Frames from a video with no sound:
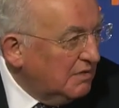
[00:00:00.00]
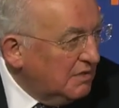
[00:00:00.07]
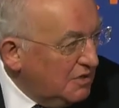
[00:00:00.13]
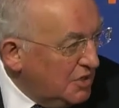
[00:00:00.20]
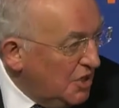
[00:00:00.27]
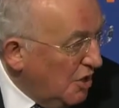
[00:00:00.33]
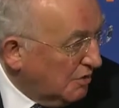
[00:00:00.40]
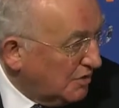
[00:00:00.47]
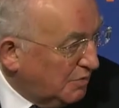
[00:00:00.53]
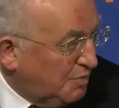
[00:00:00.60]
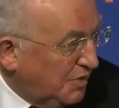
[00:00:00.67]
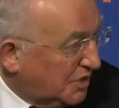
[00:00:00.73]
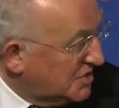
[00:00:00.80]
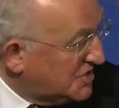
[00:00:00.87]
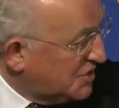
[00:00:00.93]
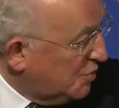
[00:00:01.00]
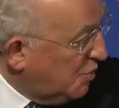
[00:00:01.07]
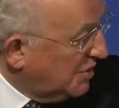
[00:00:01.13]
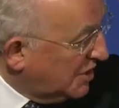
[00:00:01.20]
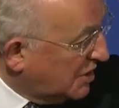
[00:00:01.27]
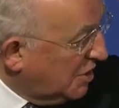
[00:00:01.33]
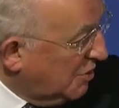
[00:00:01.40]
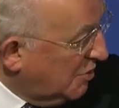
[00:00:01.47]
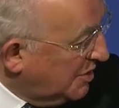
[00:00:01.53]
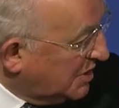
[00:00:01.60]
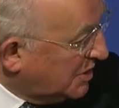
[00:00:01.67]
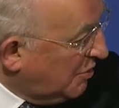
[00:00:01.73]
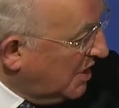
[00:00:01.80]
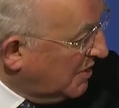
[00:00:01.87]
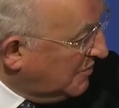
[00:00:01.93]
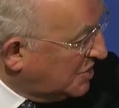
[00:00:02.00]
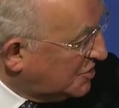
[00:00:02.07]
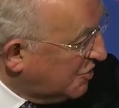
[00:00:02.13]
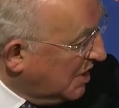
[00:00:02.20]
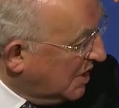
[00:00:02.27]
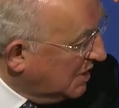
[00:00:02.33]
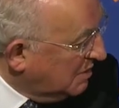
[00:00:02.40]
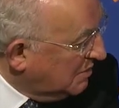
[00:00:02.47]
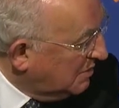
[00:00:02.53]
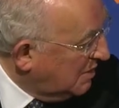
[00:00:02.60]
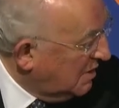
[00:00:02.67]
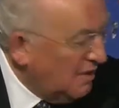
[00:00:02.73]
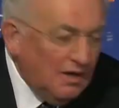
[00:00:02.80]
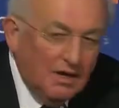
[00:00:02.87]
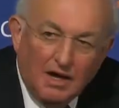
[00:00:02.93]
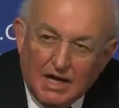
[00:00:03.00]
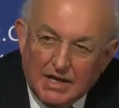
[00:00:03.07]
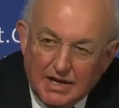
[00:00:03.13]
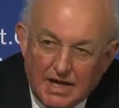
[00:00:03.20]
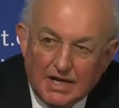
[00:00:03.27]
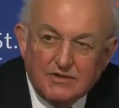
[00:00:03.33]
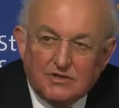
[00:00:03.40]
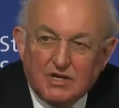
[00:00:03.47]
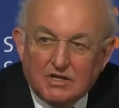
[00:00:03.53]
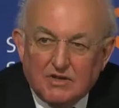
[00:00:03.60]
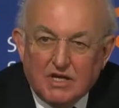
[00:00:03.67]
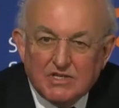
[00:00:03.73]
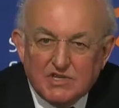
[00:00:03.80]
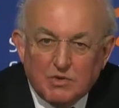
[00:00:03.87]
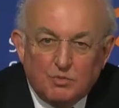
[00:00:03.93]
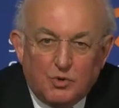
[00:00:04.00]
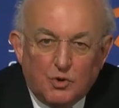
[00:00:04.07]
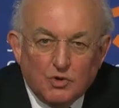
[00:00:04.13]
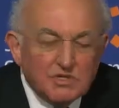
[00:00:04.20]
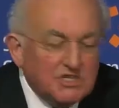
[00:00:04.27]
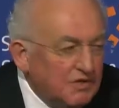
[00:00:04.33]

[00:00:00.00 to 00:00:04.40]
not because you want to go on a gravy train. And I think that's important.